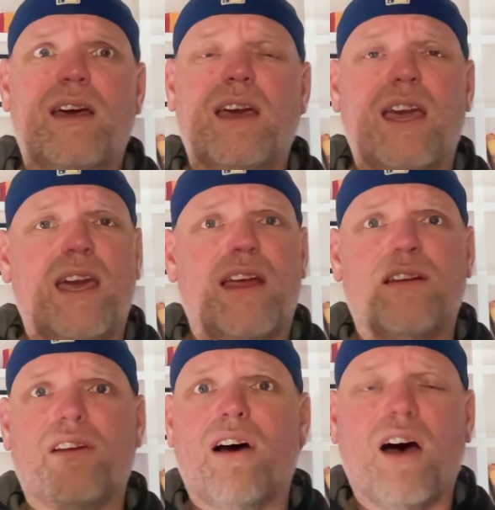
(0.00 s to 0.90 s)

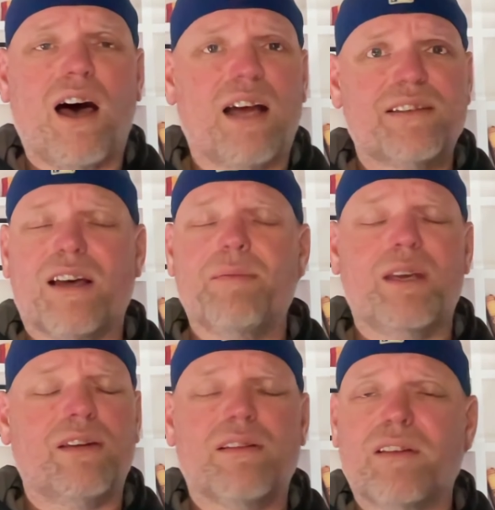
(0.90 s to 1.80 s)
And hot. I
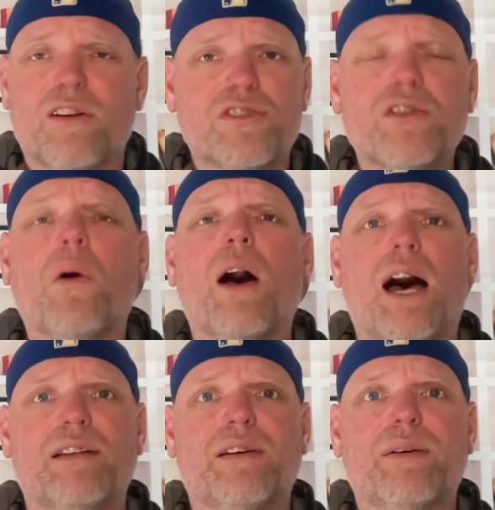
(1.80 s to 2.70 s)
mean, they're so
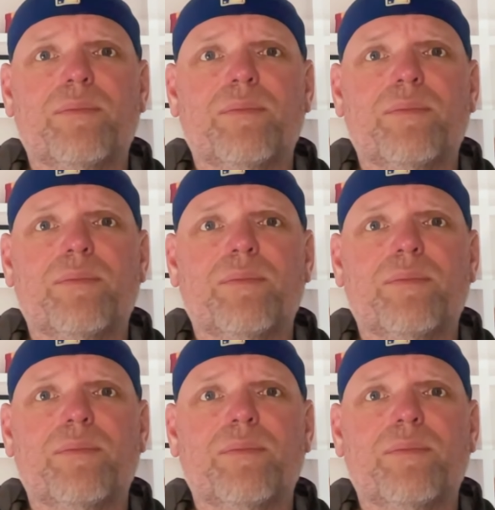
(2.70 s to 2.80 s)
hot.